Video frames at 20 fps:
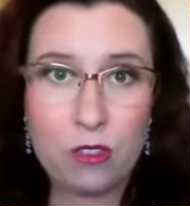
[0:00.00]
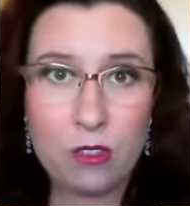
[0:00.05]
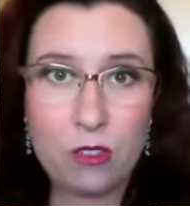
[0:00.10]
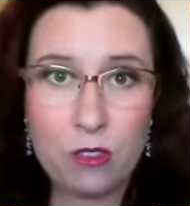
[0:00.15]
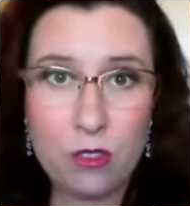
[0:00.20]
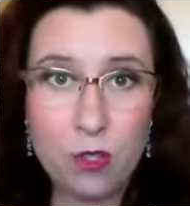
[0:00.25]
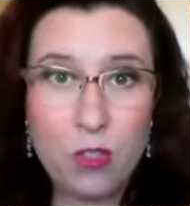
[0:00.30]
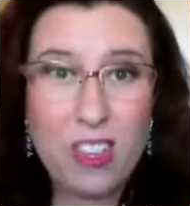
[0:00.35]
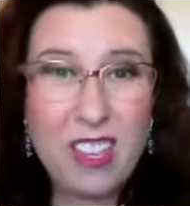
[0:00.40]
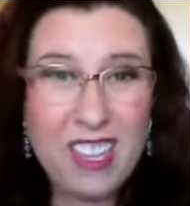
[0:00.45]

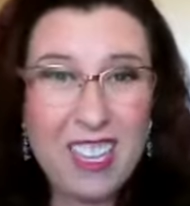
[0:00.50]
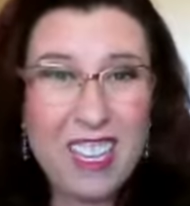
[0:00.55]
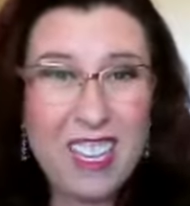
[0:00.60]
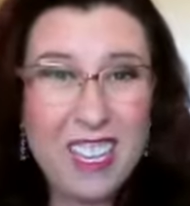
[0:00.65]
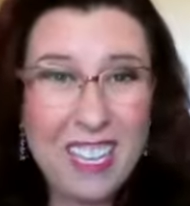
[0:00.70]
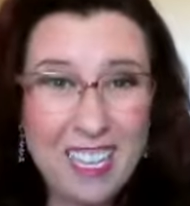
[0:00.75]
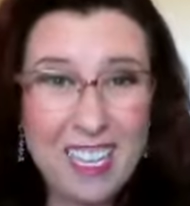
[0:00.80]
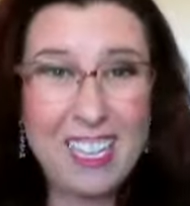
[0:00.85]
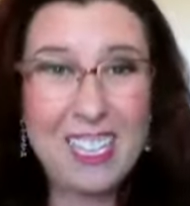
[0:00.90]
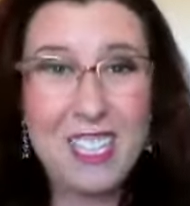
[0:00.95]
so that they can
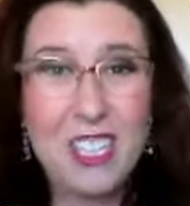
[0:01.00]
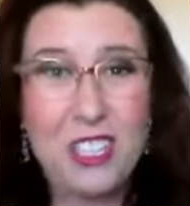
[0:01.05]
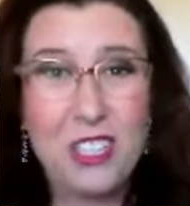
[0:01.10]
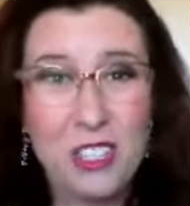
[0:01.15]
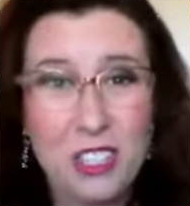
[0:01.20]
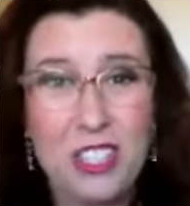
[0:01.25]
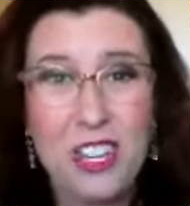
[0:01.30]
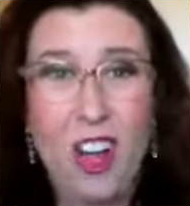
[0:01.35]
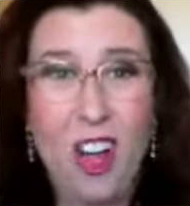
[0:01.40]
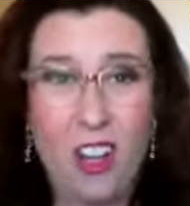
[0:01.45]
get into
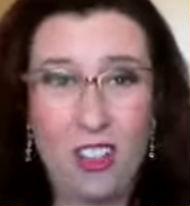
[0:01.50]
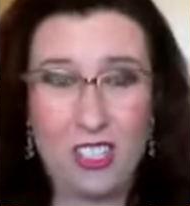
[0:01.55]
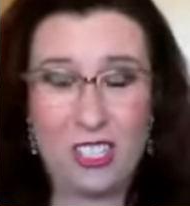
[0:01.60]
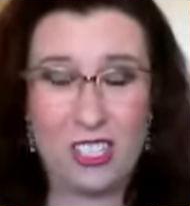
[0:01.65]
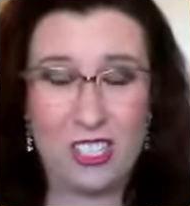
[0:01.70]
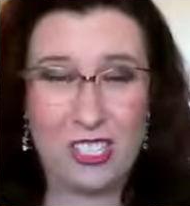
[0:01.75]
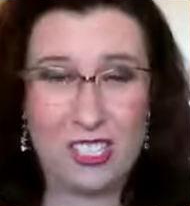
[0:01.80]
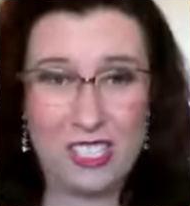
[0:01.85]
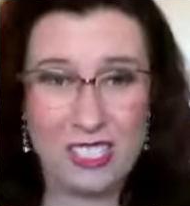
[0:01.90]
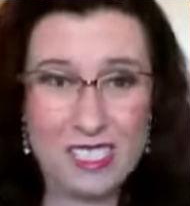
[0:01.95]
good
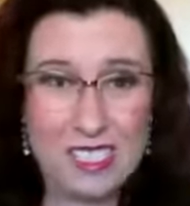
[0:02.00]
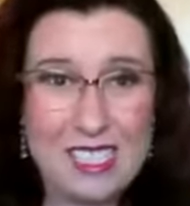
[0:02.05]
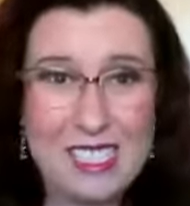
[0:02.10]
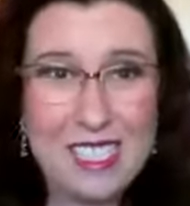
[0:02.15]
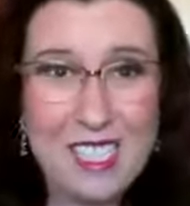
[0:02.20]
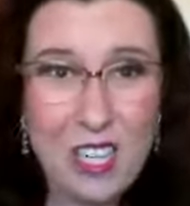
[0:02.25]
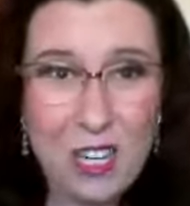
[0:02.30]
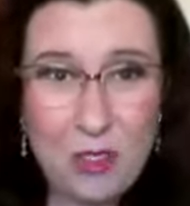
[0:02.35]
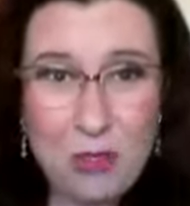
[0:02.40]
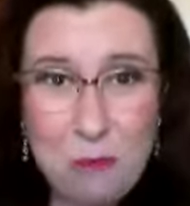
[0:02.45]
colleges and
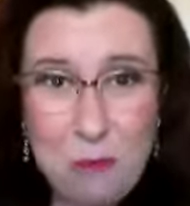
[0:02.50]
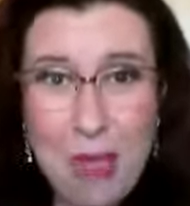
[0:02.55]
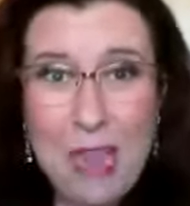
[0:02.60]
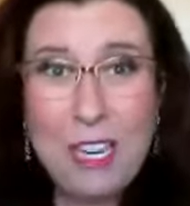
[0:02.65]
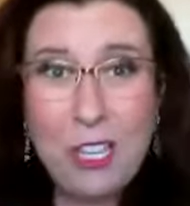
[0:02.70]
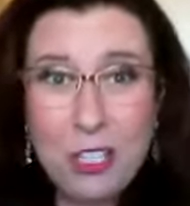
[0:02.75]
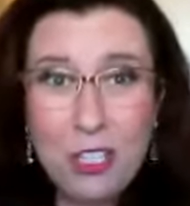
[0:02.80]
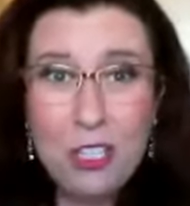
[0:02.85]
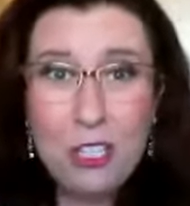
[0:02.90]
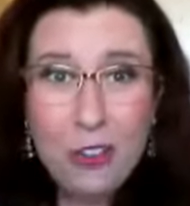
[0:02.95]
you know
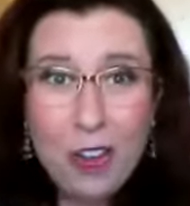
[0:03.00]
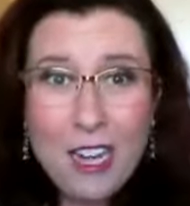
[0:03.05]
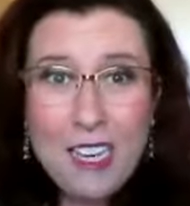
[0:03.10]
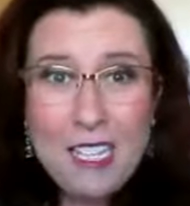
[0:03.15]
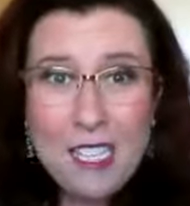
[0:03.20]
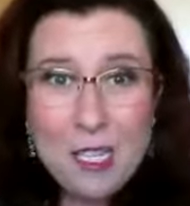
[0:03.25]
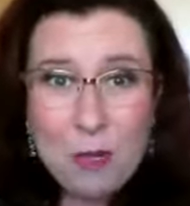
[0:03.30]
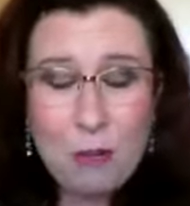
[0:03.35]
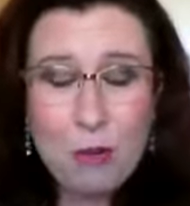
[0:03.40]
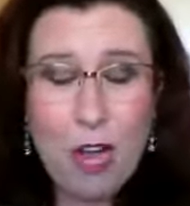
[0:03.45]
make good
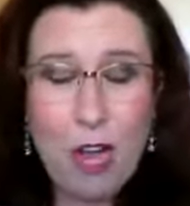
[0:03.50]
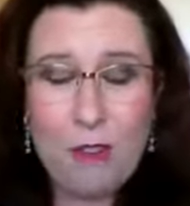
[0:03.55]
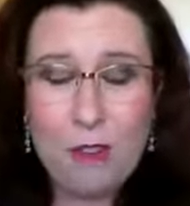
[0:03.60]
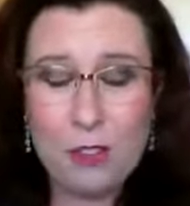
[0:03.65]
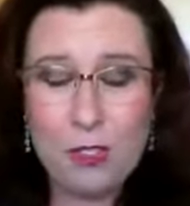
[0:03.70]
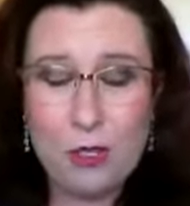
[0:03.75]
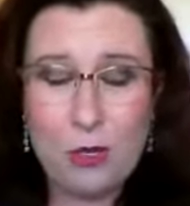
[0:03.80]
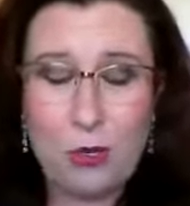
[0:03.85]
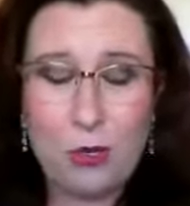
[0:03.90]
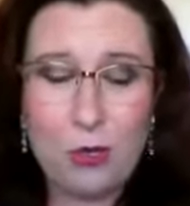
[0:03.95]
grades at private
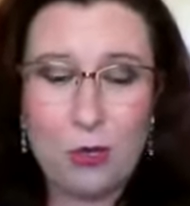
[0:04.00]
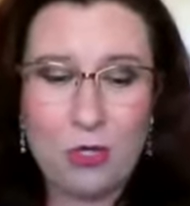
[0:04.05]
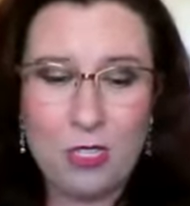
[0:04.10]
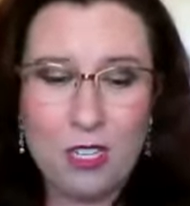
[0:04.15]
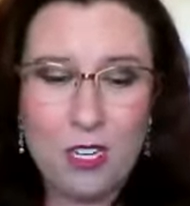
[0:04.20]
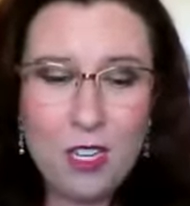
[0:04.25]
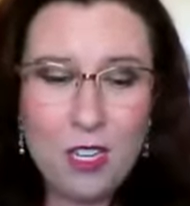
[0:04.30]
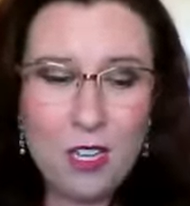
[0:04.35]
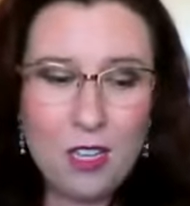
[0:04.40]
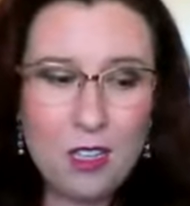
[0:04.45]
school and